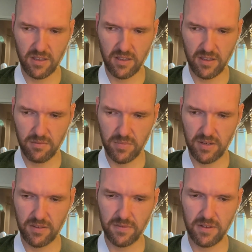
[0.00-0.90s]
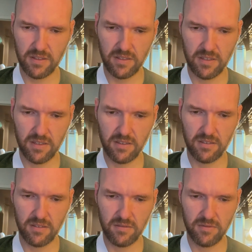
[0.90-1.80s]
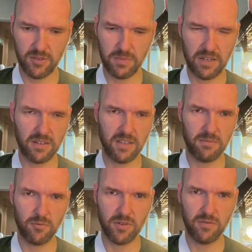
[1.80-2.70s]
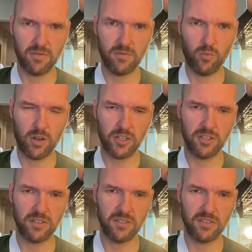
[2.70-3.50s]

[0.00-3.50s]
I've been definitely spending time watching a